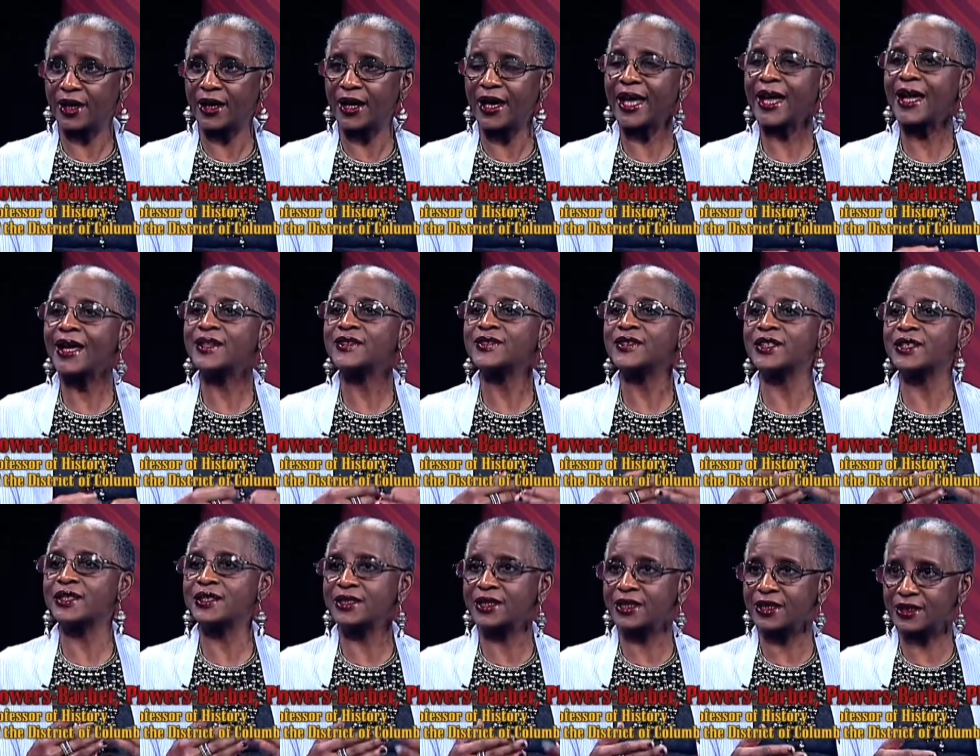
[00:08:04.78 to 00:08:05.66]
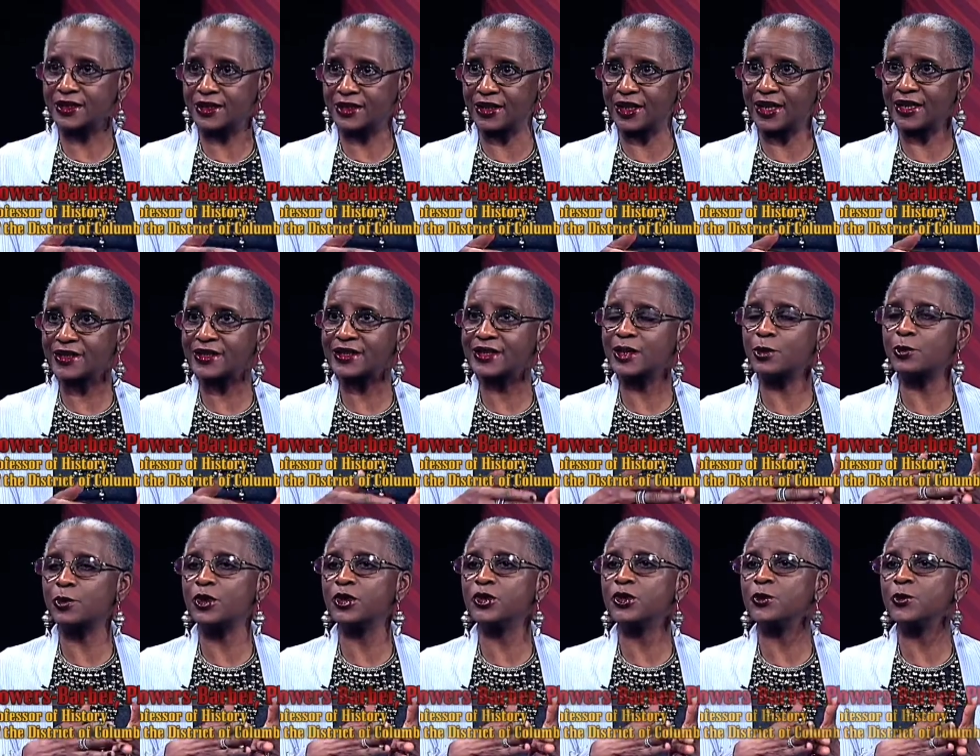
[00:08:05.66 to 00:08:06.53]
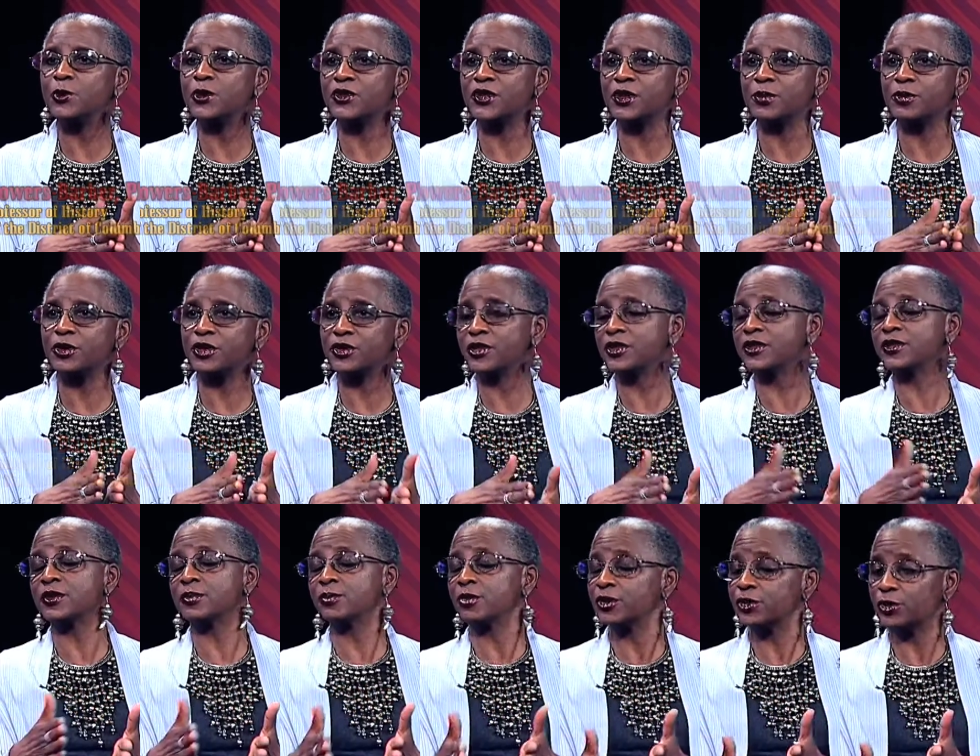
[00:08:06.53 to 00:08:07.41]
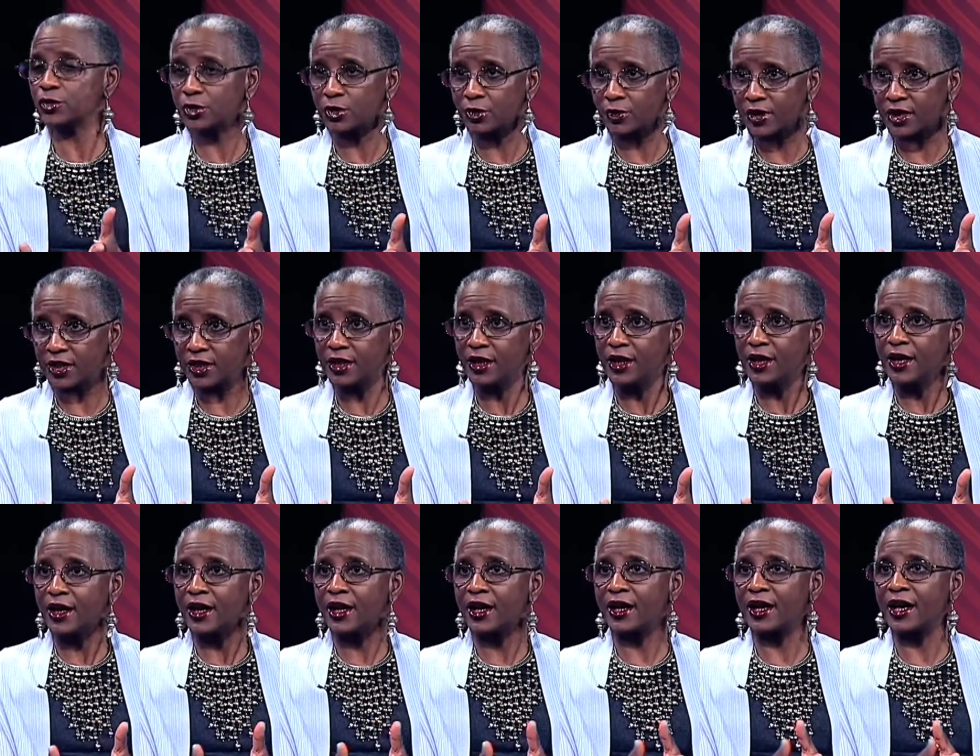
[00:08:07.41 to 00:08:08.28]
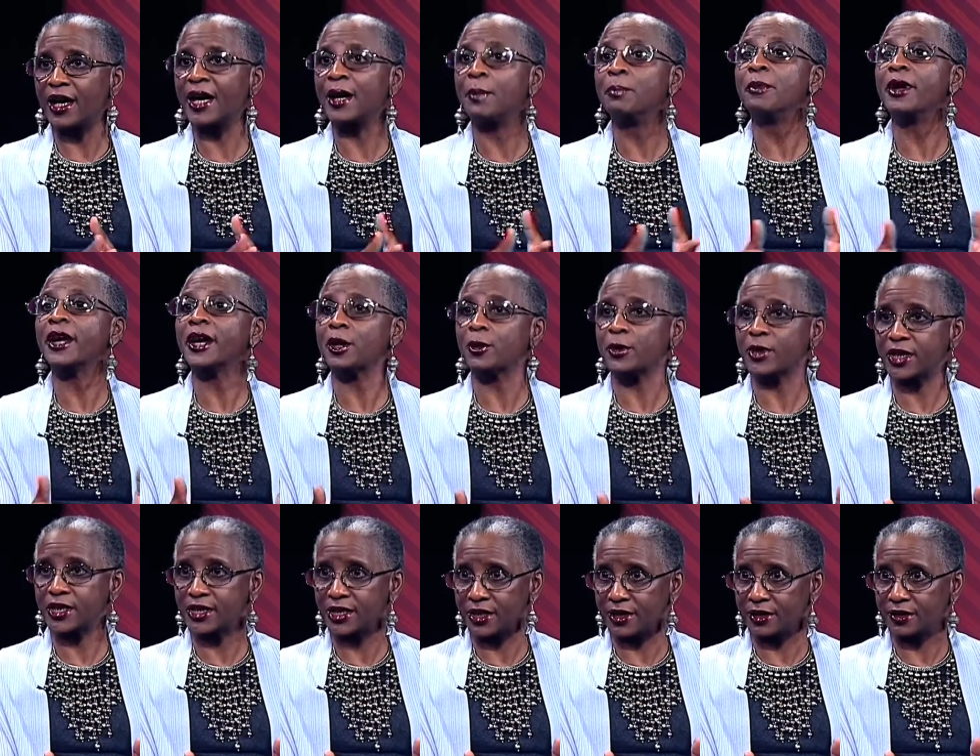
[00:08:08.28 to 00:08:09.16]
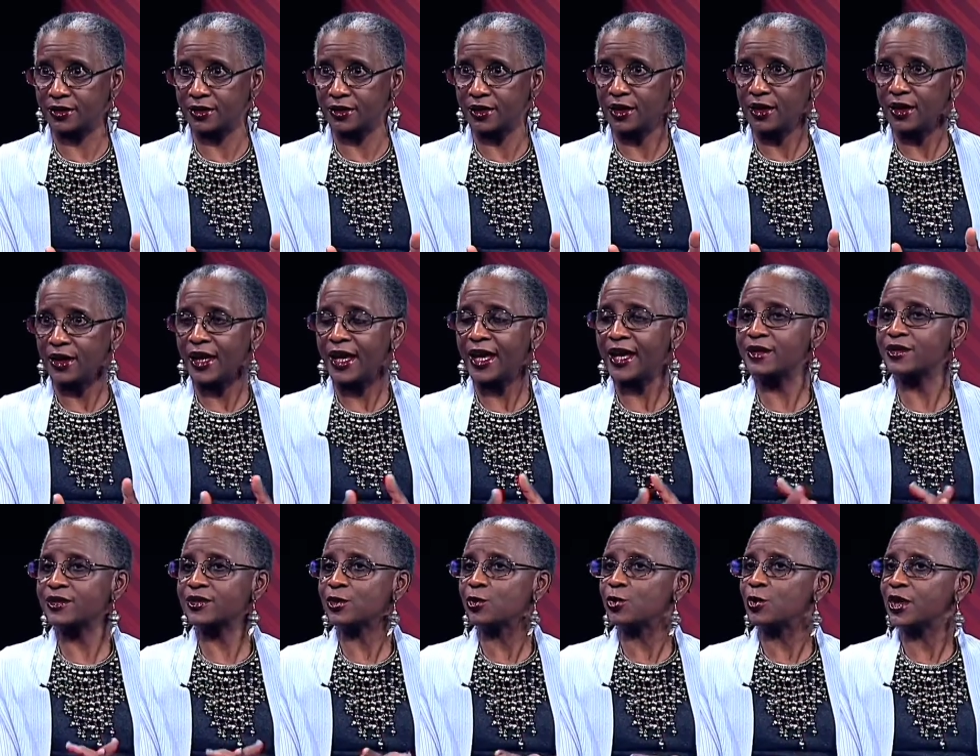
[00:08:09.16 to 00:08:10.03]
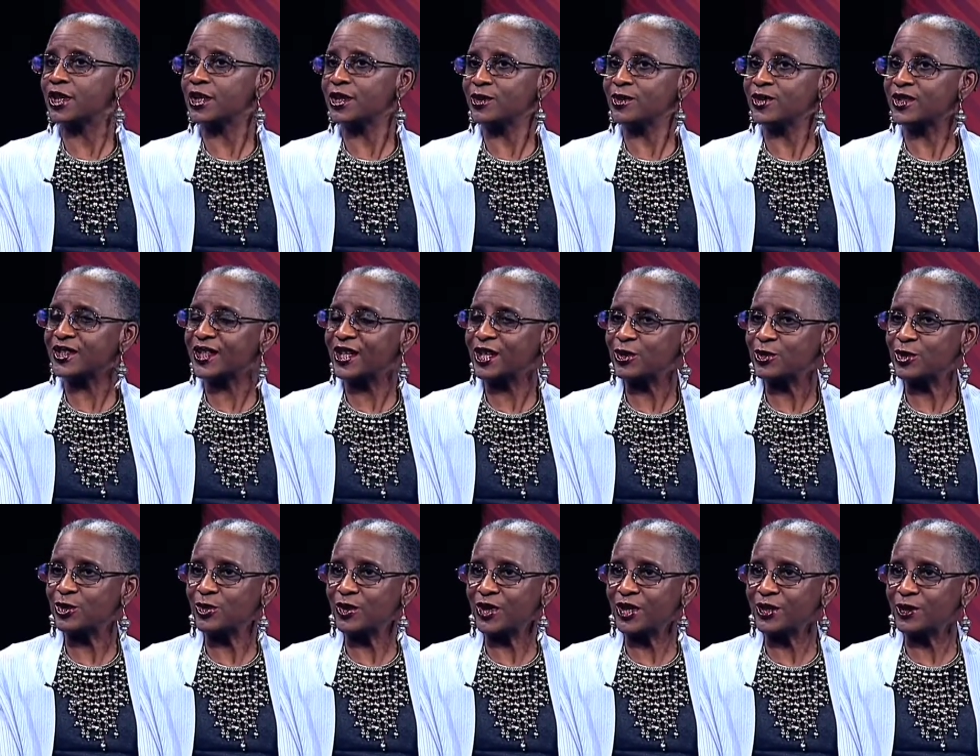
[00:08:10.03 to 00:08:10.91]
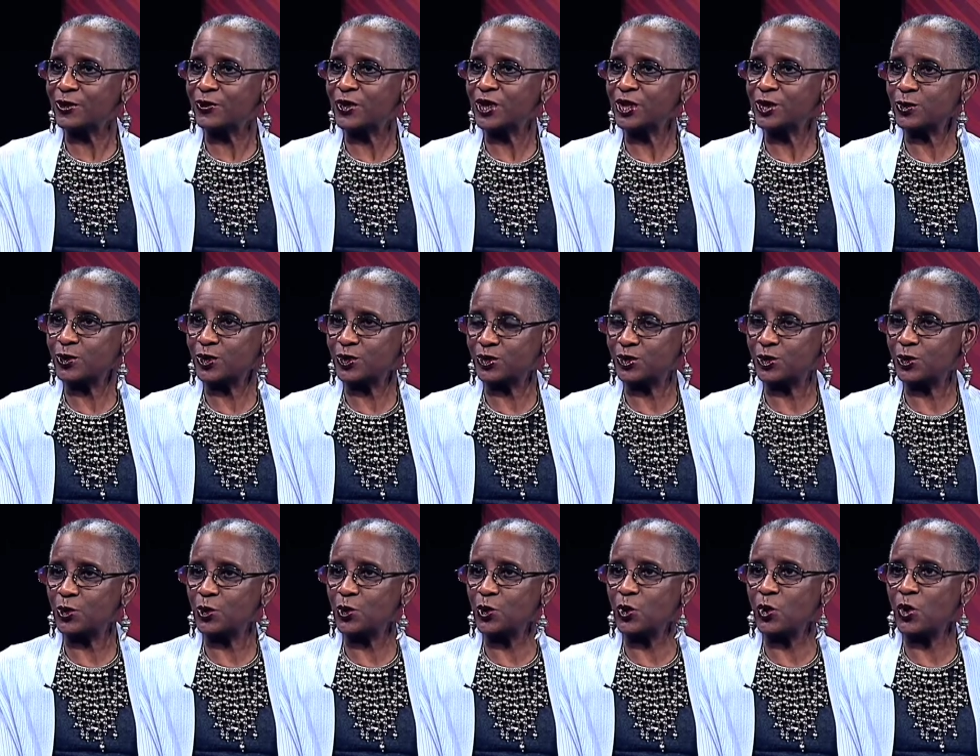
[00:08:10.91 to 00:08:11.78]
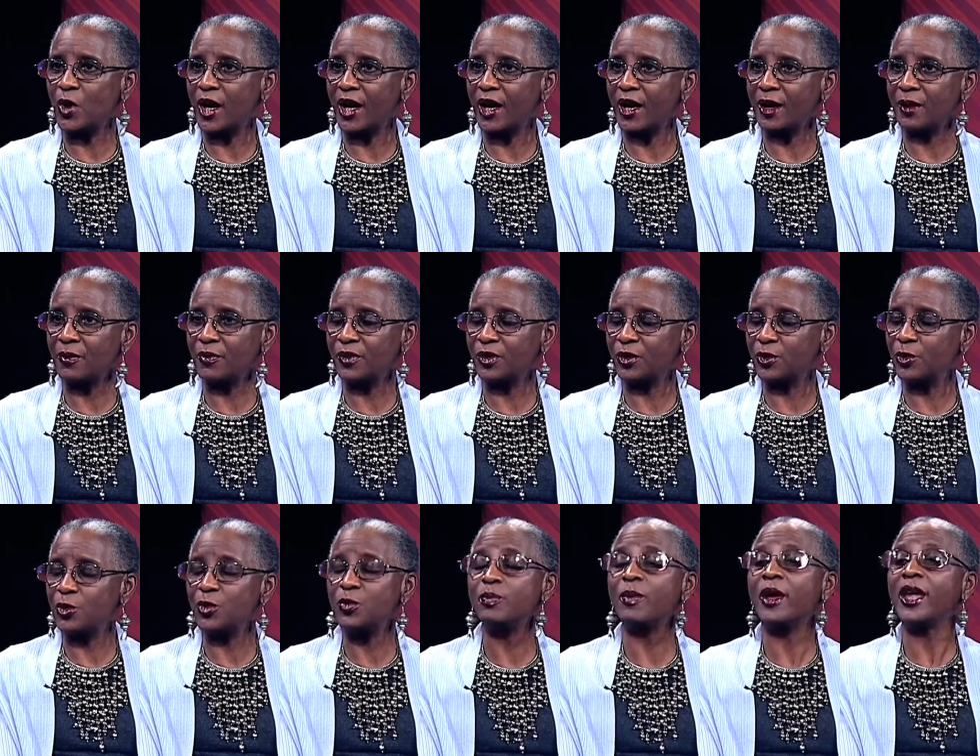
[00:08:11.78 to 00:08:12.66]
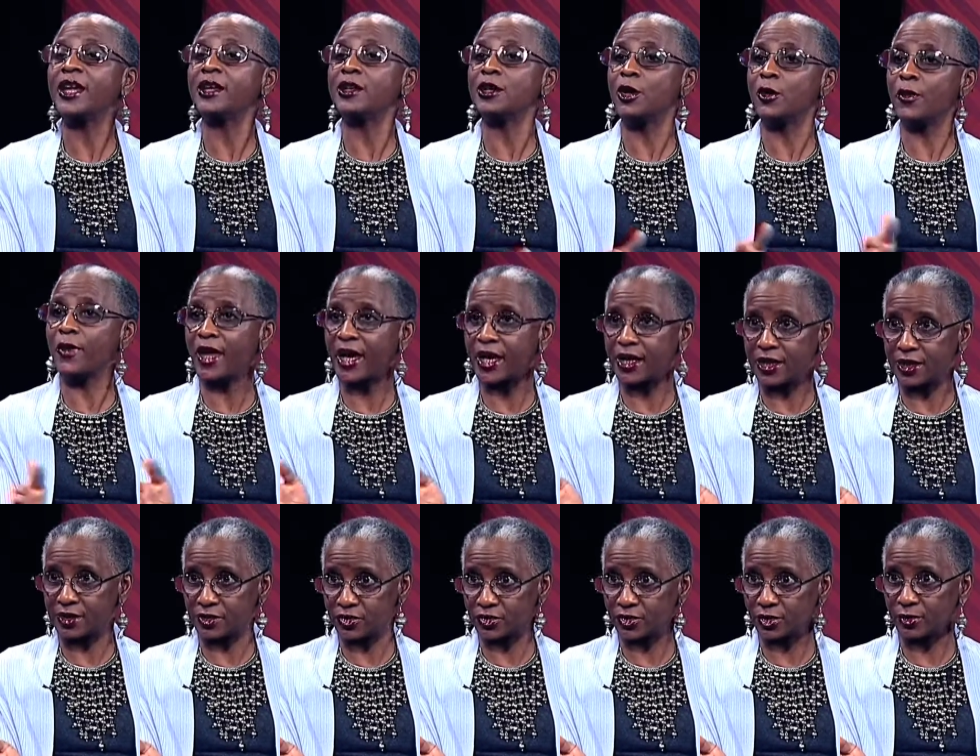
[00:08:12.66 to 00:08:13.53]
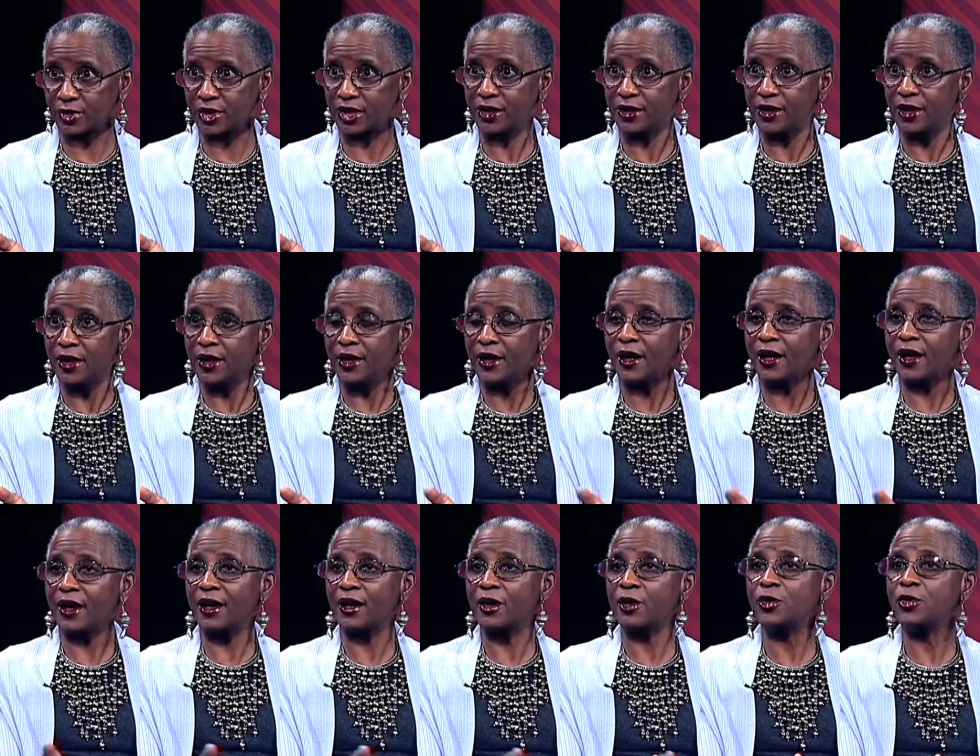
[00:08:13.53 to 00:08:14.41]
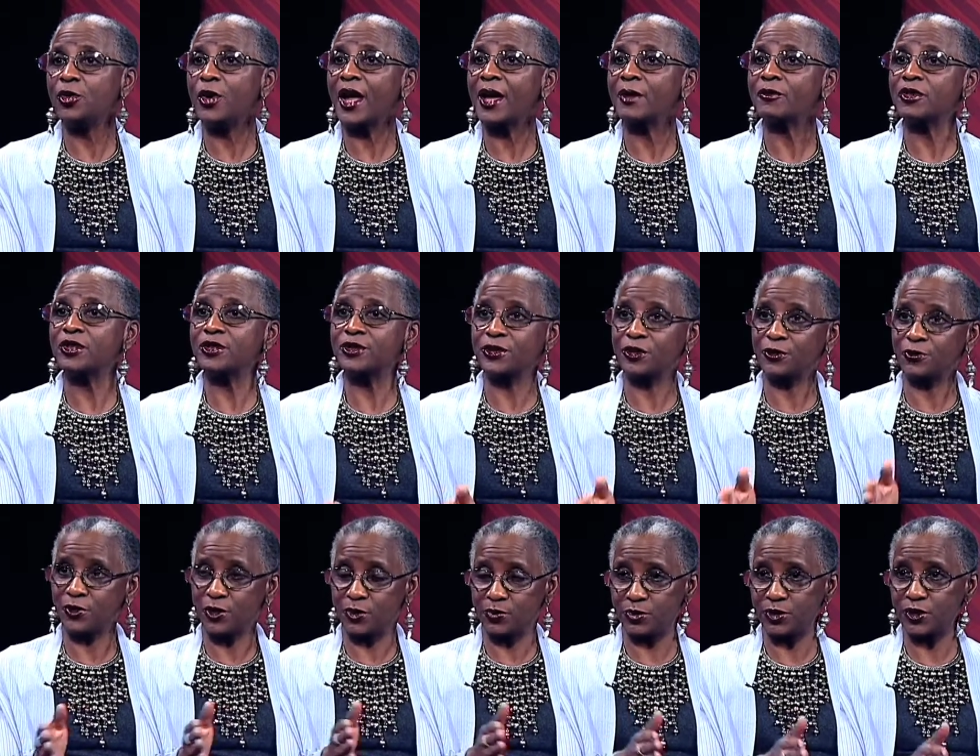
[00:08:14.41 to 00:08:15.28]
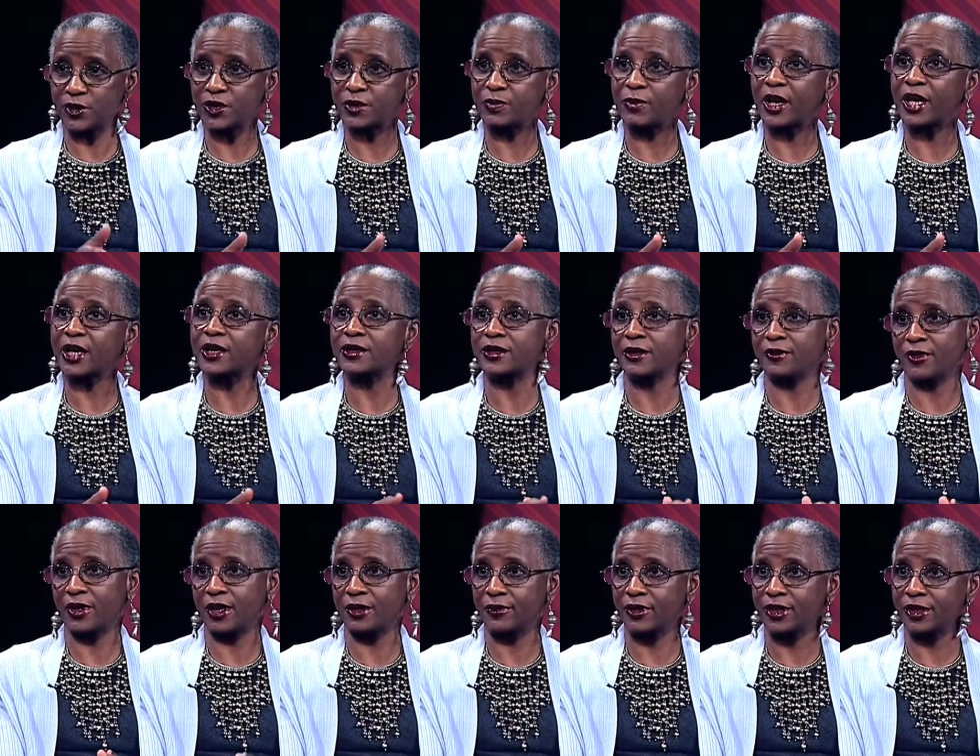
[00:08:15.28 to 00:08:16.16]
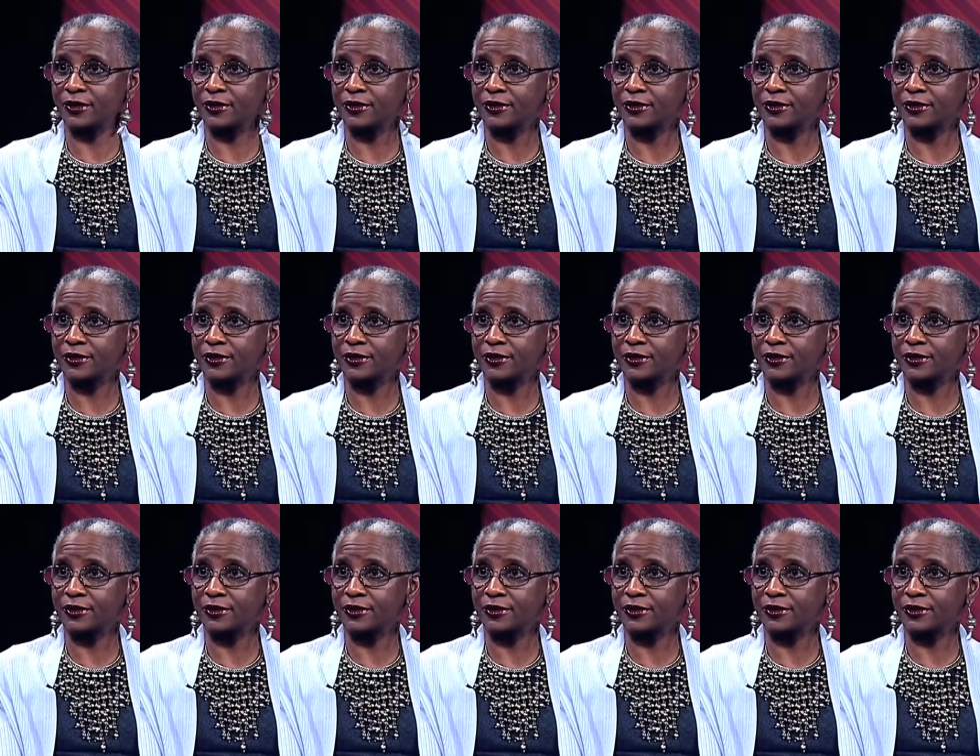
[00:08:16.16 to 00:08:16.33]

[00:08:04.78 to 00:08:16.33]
as a citizen, as someone who was a participatory American. And so what do you say to individuals who may know that history, who have a different perspective of it?